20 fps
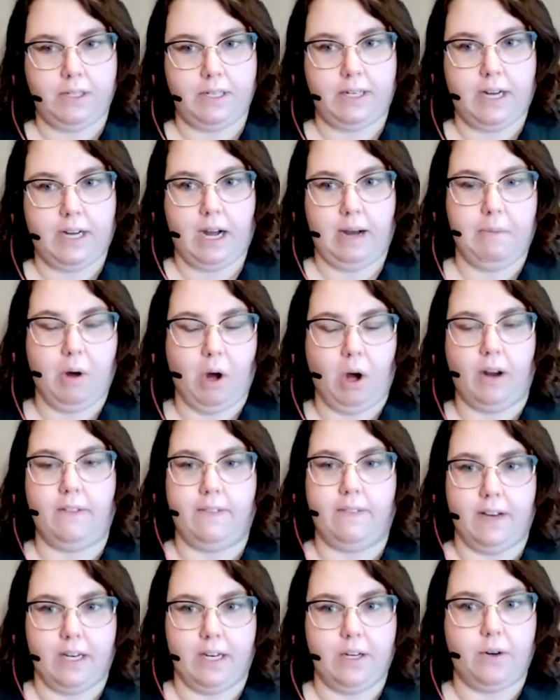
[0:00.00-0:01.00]
to come on
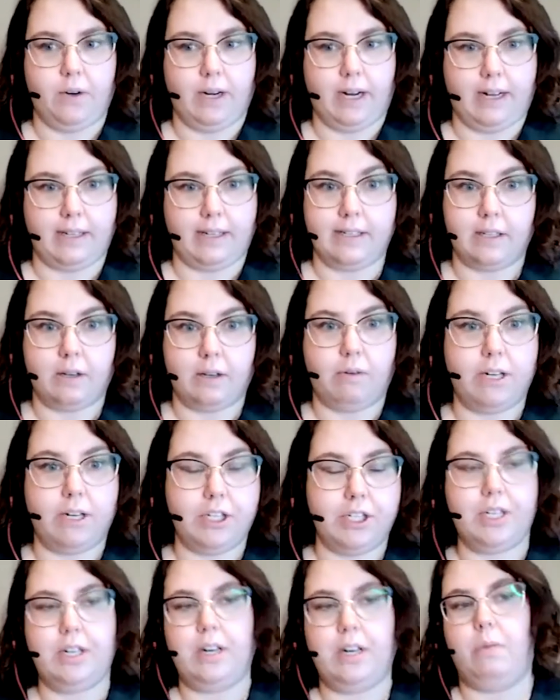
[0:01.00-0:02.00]
video and ask the question,